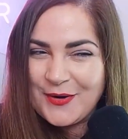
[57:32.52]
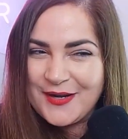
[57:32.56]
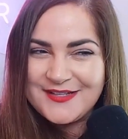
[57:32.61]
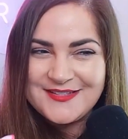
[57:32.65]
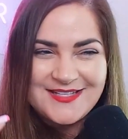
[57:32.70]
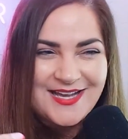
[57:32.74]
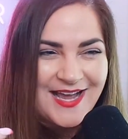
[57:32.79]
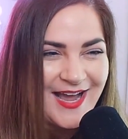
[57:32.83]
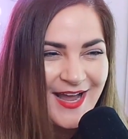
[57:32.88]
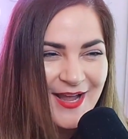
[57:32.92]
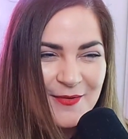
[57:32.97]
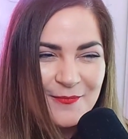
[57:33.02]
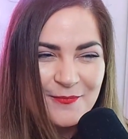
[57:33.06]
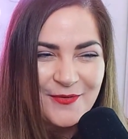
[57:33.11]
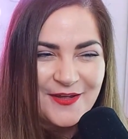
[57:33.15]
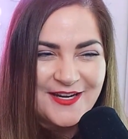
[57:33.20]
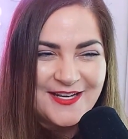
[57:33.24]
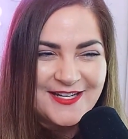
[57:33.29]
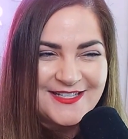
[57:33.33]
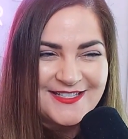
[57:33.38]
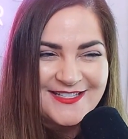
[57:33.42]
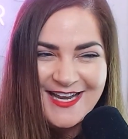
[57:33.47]
One
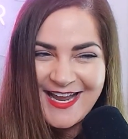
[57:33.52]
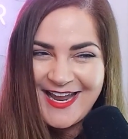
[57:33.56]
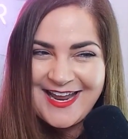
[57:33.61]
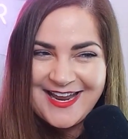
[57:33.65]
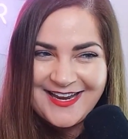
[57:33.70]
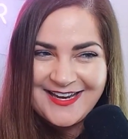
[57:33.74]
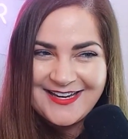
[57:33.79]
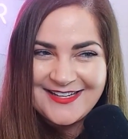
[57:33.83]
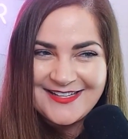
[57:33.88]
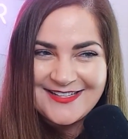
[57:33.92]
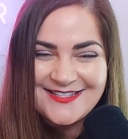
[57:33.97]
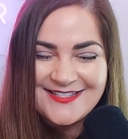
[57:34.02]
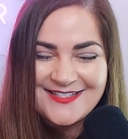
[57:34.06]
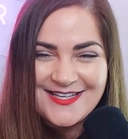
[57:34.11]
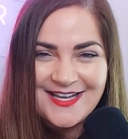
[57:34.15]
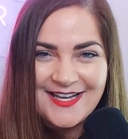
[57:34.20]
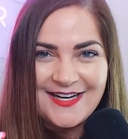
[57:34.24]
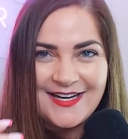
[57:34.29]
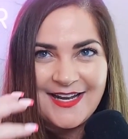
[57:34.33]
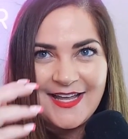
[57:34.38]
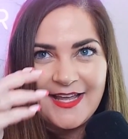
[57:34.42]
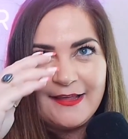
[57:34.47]
time when it
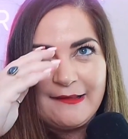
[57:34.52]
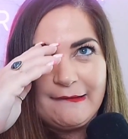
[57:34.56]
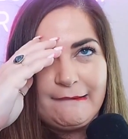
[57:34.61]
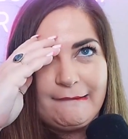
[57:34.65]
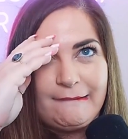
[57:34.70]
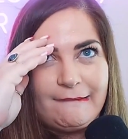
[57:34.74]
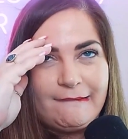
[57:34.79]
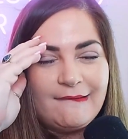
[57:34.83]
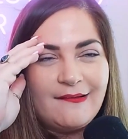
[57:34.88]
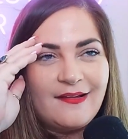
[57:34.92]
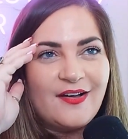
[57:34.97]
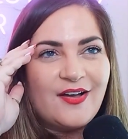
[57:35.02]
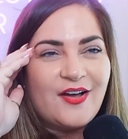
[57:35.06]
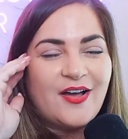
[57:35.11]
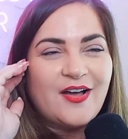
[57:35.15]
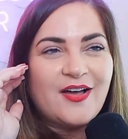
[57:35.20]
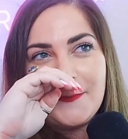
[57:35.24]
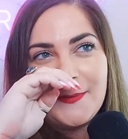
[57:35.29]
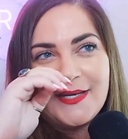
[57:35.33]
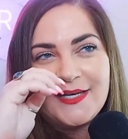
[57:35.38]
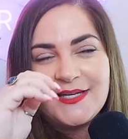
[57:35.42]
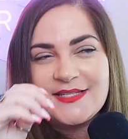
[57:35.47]
takes. And
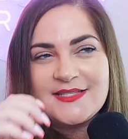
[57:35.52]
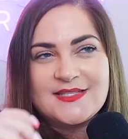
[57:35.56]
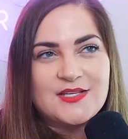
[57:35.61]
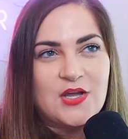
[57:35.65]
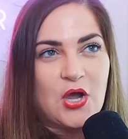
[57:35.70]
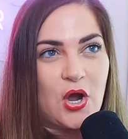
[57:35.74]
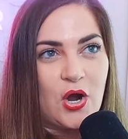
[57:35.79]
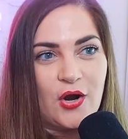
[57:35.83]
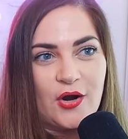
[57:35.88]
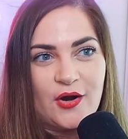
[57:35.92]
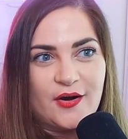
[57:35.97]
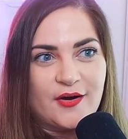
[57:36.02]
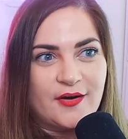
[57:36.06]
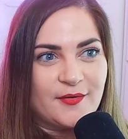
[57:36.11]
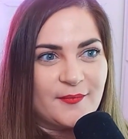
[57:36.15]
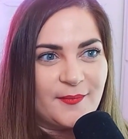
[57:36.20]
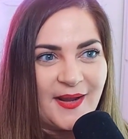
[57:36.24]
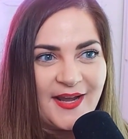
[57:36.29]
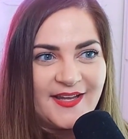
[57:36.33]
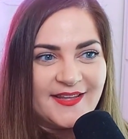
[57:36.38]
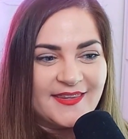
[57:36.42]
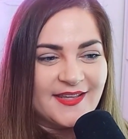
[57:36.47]
but it's
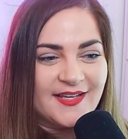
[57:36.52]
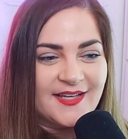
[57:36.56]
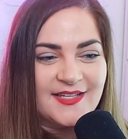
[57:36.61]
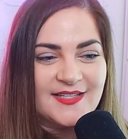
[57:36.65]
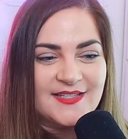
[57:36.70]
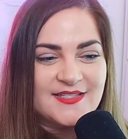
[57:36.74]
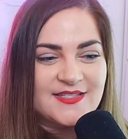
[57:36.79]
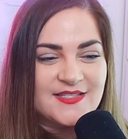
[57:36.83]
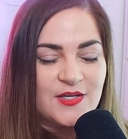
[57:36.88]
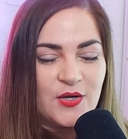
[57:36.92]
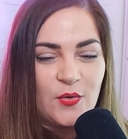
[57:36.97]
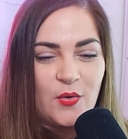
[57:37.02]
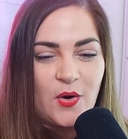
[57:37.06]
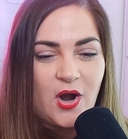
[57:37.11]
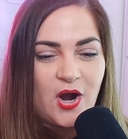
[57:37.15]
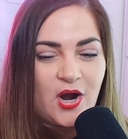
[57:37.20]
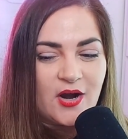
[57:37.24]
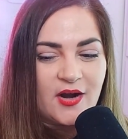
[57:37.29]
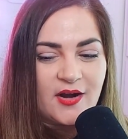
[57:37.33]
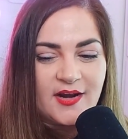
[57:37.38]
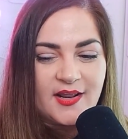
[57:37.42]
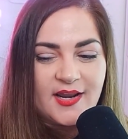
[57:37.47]
hard, man. Like it's so
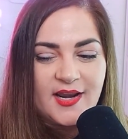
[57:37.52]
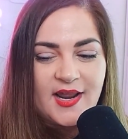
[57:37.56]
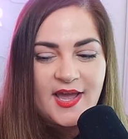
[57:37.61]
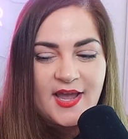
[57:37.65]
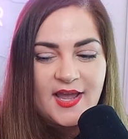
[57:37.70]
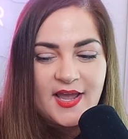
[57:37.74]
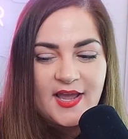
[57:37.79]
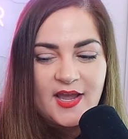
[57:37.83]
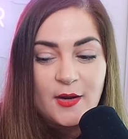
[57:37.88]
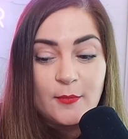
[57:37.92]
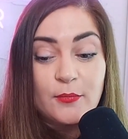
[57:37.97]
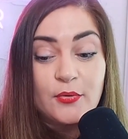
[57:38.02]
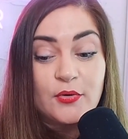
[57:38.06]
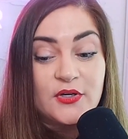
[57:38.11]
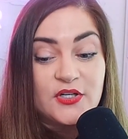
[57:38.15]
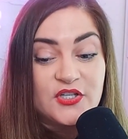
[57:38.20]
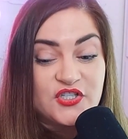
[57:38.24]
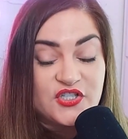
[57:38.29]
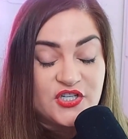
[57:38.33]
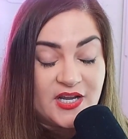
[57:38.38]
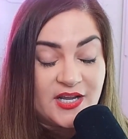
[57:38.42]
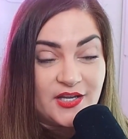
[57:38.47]
hard. And I
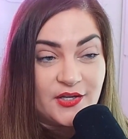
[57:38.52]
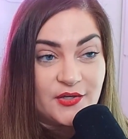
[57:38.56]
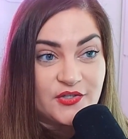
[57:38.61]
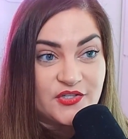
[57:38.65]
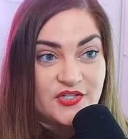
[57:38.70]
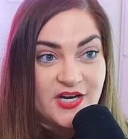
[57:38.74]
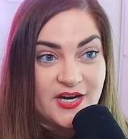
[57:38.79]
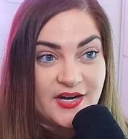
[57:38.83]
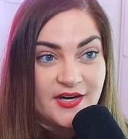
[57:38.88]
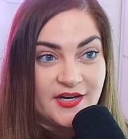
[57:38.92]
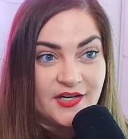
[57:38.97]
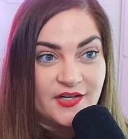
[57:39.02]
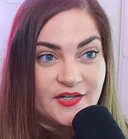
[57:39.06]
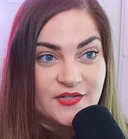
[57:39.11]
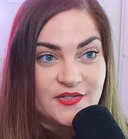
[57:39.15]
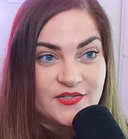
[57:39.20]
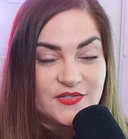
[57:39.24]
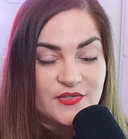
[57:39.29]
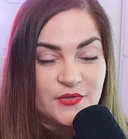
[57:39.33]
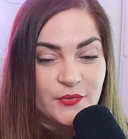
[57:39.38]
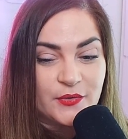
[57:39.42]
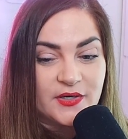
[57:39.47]
appreciate you sharing
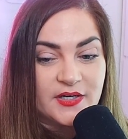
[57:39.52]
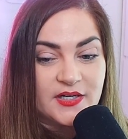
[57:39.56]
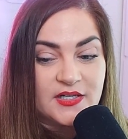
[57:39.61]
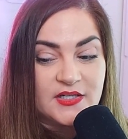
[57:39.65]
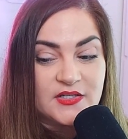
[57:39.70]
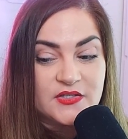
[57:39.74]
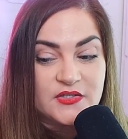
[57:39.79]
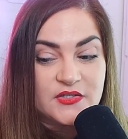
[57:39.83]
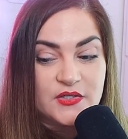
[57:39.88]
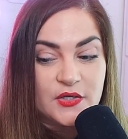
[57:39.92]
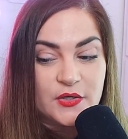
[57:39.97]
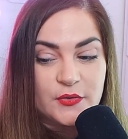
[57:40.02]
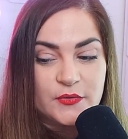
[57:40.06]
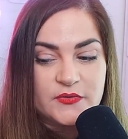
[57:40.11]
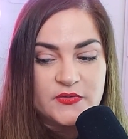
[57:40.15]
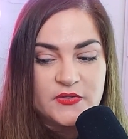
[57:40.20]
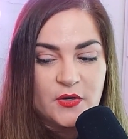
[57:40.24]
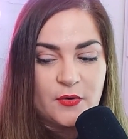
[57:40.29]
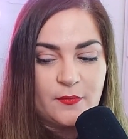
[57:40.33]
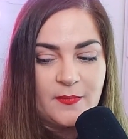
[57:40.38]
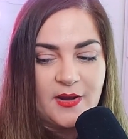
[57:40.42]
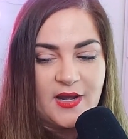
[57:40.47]
your story so,
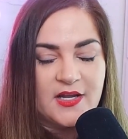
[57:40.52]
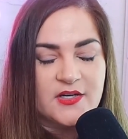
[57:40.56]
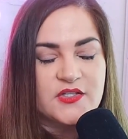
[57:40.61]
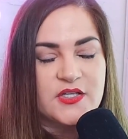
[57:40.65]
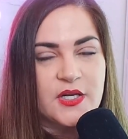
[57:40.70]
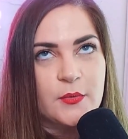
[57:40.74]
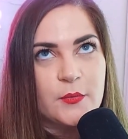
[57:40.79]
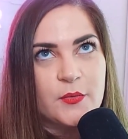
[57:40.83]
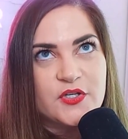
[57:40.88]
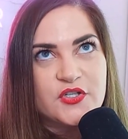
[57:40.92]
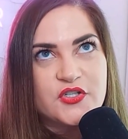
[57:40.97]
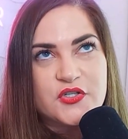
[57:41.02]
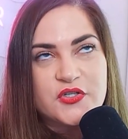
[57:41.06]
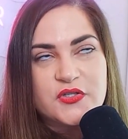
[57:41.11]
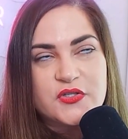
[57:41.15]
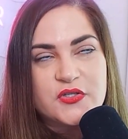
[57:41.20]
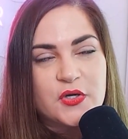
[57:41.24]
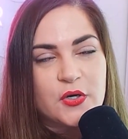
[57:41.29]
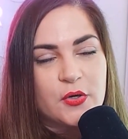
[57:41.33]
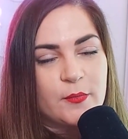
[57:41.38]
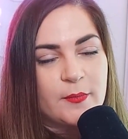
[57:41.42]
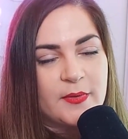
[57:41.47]
so much. I wish
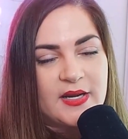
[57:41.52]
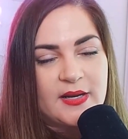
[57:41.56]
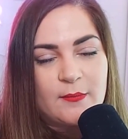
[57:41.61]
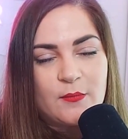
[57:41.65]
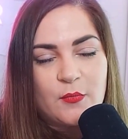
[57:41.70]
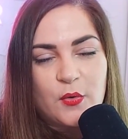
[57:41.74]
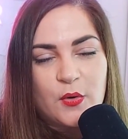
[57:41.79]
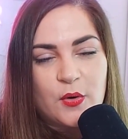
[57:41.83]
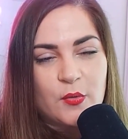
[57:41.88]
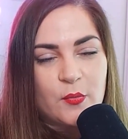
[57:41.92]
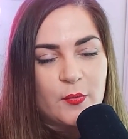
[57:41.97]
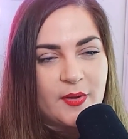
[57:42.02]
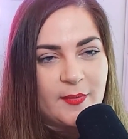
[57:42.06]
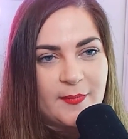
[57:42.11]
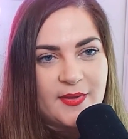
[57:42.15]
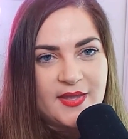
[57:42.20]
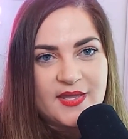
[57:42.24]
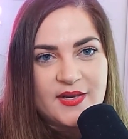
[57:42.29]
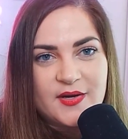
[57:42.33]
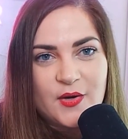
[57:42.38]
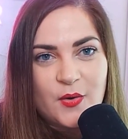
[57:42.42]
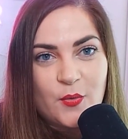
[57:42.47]
so many more
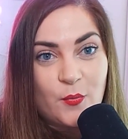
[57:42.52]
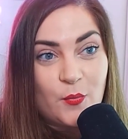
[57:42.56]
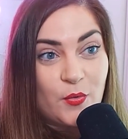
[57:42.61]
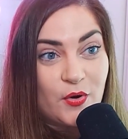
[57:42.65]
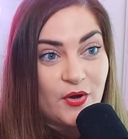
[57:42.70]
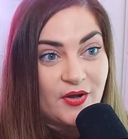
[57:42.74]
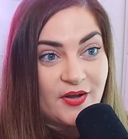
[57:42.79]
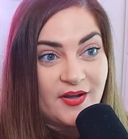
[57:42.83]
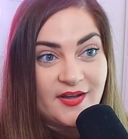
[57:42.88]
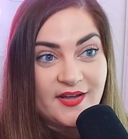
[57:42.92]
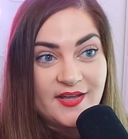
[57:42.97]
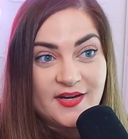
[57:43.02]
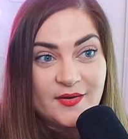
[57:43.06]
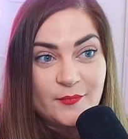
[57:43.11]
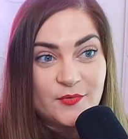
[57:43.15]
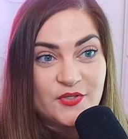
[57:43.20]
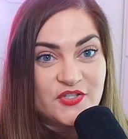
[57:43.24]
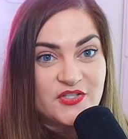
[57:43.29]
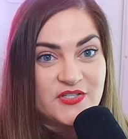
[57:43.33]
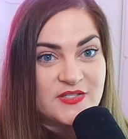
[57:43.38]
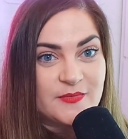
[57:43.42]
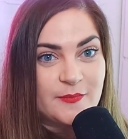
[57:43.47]
women would
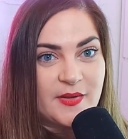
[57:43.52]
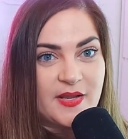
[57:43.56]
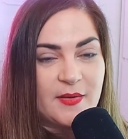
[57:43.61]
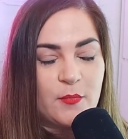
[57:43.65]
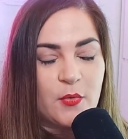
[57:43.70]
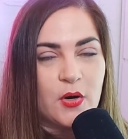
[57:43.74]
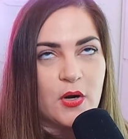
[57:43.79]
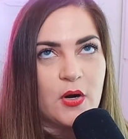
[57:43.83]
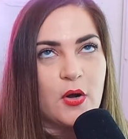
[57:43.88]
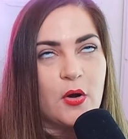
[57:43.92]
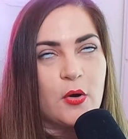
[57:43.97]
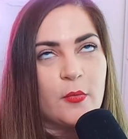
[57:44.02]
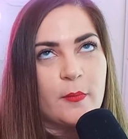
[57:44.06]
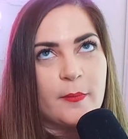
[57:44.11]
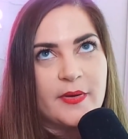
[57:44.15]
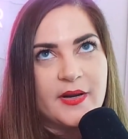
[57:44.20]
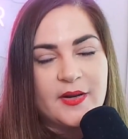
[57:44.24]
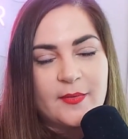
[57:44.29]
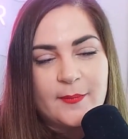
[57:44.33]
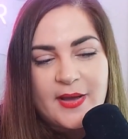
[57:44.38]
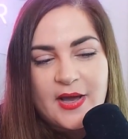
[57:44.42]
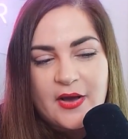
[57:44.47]
and would just be more
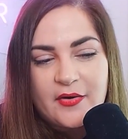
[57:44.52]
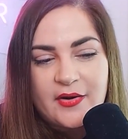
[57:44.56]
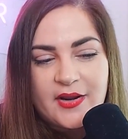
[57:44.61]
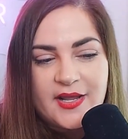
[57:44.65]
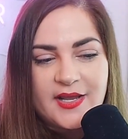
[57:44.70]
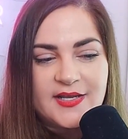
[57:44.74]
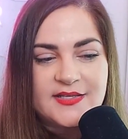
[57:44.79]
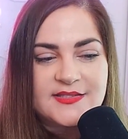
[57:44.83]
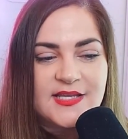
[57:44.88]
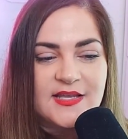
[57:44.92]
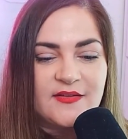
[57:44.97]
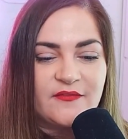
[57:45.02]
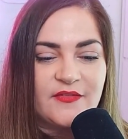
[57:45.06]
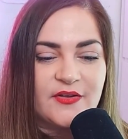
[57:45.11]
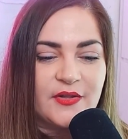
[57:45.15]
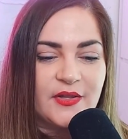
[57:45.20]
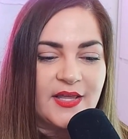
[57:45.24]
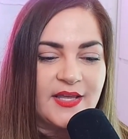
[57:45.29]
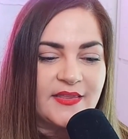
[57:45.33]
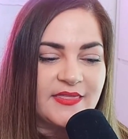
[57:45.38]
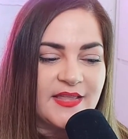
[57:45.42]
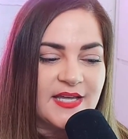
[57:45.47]
open about it because I
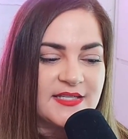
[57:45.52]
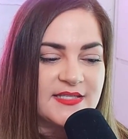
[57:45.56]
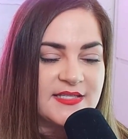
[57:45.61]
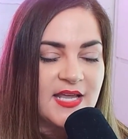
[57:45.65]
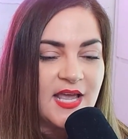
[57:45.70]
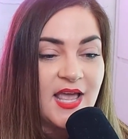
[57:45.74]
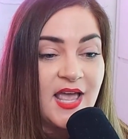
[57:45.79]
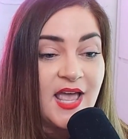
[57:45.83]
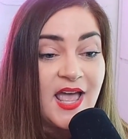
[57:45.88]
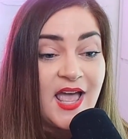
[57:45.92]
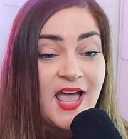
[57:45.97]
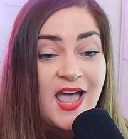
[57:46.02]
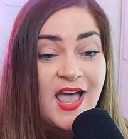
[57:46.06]
feel like that's